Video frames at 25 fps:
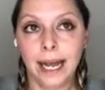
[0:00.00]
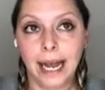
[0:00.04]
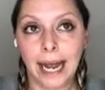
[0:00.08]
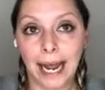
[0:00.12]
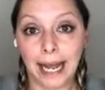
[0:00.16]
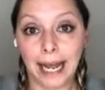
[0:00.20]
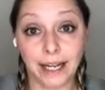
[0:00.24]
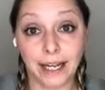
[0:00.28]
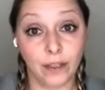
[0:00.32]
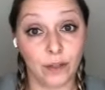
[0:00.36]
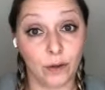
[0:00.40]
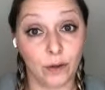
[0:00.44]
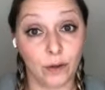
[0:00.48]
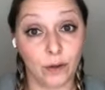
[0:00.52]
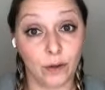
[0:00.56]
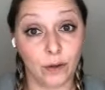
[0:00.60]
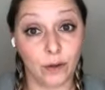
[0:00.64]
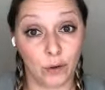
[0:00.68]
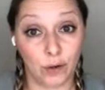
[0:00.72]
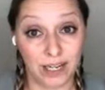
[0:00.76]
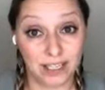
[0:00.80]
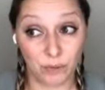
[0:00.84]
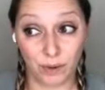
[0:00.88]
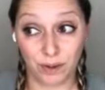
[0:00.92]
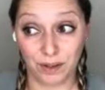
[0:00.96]
And in the
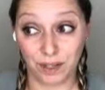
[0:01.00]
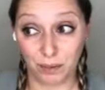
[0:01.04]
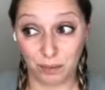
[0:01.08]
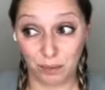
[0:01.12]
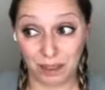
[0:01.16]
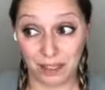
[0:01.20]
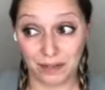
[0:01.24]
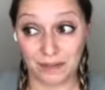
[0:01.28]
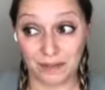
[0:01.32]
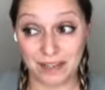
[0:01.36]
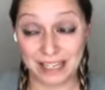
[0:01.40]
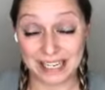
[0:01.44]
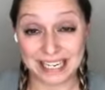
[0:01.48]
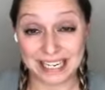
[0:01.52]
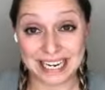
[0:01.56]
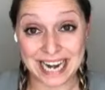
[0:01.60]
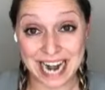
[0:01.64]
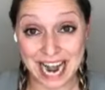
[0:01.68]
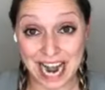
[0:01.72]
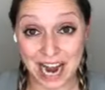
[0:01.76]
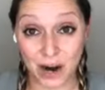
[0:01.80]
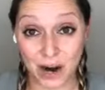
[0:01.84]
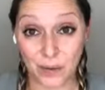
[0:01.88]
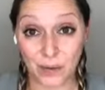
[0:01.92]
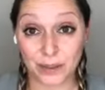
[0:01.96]
crazy world that we're living
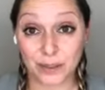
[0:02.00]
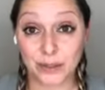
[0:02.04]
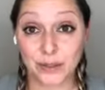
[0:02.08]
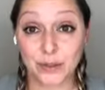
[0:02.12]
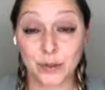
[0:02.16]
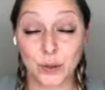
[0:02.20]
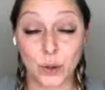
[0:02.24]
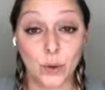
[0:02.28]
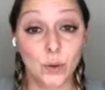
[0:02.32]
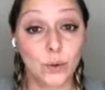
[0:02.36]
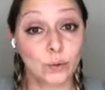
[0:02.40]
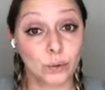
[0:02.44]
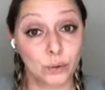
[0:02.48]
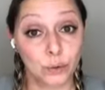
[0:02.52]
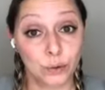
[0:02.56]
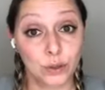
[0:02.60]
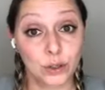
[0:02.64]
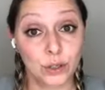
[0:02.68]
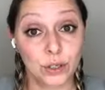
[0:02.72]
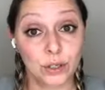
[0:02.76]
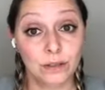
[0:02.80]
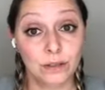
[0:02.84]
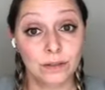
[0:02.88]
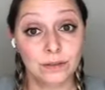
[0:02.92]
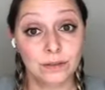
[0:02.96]
in now, it's so
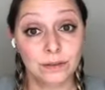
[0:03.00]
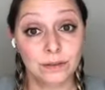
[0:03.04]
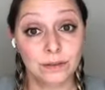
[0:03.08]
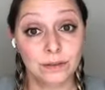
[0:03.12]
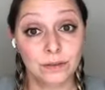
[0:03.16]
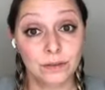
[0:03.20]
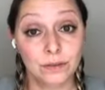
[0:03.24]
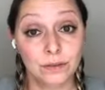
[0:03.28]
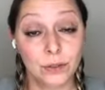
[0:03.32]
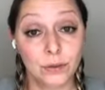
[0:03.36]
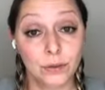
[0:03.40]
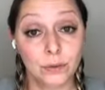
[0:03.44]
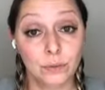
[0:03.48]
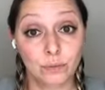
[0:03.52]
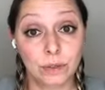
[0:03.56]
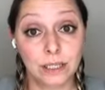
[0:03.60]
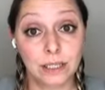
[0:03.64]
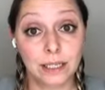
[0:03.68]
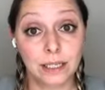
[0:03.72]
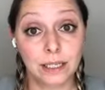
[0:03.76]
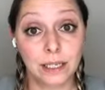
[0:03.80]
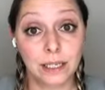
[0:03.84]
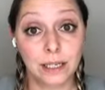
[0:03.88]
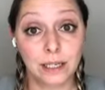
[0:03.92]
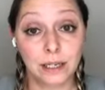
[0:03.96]
crucial to
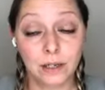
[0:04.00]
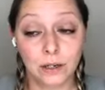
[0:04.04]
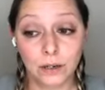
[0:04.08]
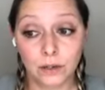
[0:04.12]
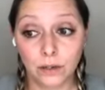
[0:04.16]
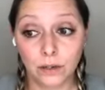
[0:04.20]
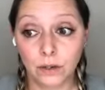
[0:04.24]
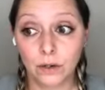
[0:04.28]
really